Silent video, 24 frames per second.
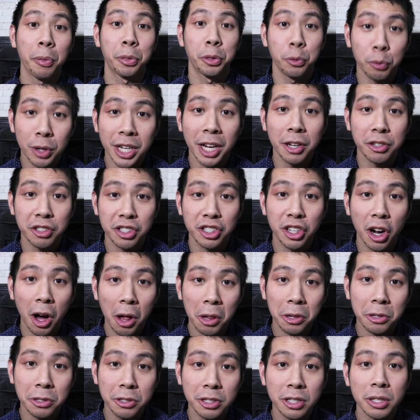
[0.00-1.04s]

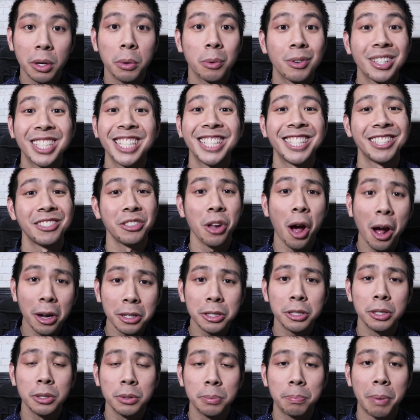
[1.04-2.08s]
$300, which is not
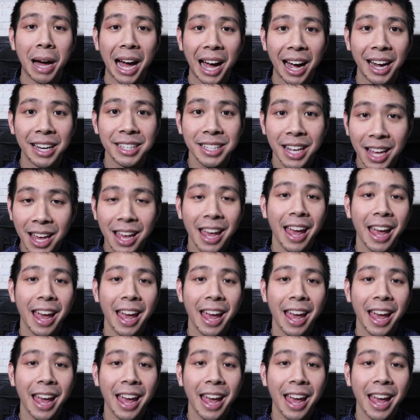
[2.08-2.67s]
too bad,